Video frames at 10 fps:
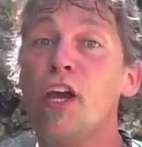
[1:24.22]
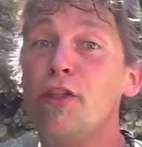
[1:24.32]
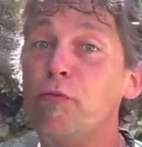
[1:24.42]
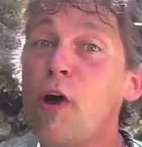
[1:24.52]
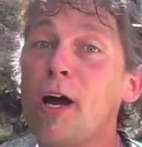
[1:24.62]

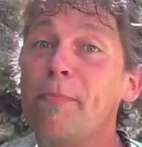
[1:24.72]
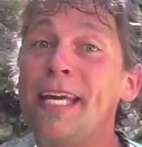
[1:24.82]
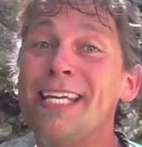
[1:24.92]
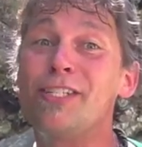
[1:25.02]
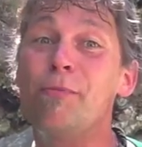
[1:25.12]
The rock
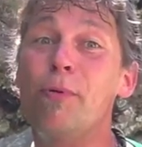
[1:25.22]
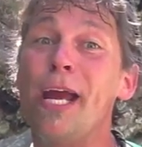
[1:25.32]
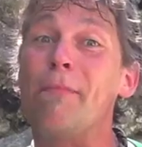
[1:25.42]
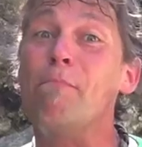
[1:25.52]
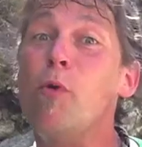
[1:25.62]
begins to
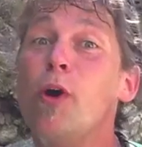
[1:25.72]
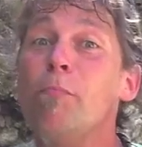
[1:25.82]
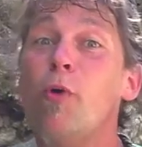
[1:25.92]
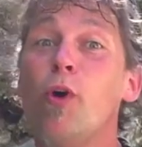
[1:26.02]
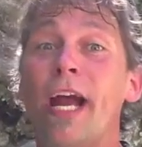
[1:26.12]
break more
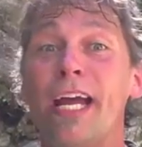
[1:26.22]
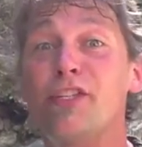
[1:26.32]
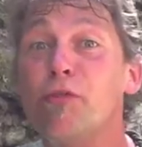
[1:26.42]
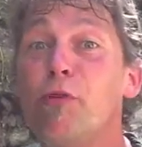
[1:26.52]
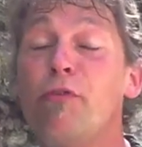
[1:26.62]
and more
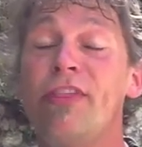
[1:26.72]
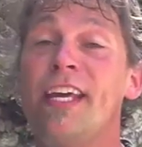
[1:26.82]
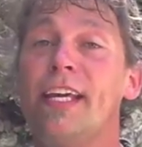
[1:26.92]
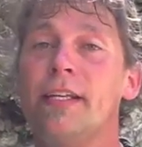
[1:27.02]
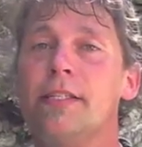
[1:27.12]
as the root
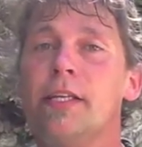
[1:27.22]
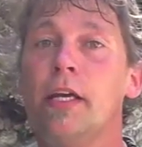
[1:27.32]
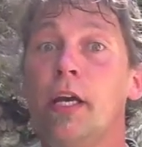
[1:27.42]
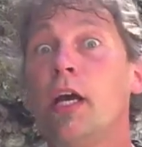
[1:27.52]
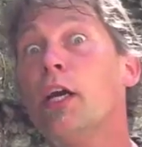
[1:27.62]
thickens.
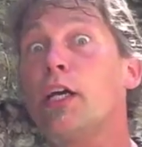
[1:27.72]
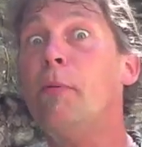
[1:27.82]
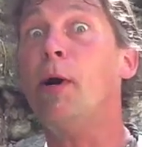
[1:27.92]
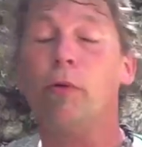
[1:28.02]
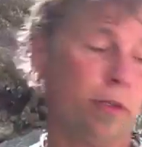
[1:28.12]
Come on!